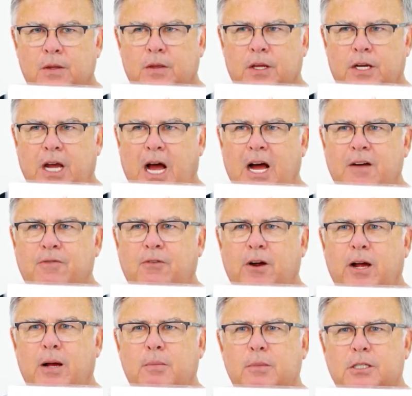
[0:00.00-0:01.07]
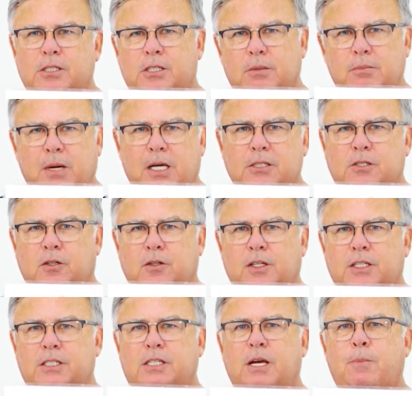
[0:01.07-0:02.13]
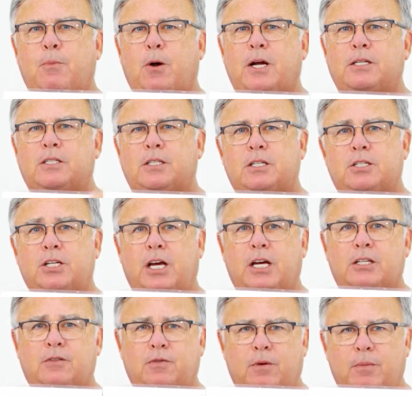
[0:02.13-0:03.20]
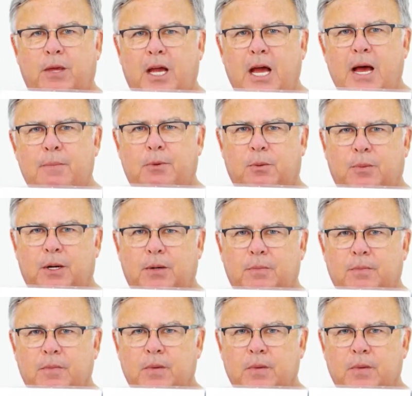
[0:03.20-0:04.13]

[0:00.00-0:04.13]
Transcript: The diaphragm is the muscle that separates the chest from the abdomen.